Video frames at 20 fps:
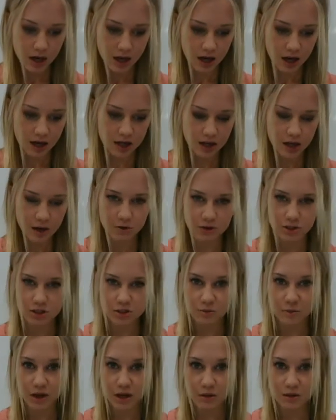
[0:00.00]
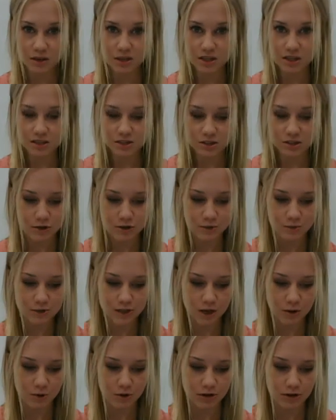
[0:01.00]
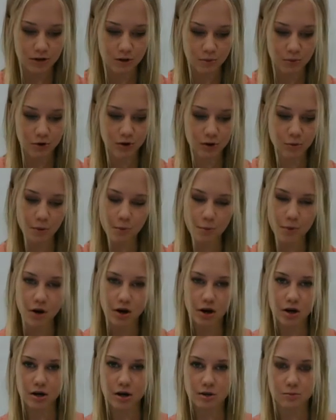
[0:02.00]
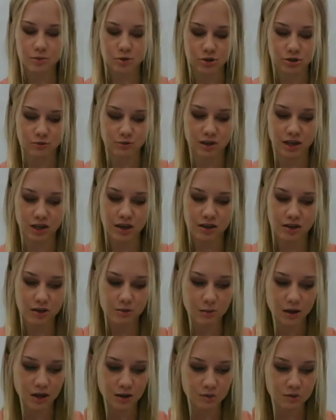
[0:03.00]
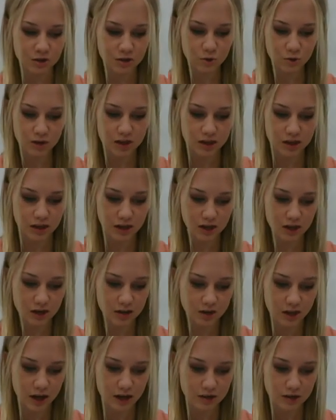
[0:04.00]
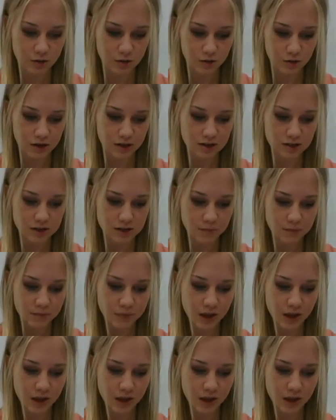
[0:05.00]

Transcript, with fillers: And they would just play with these tubes. They would pull them apart, push them together, make them squeak. They'd hear that noise.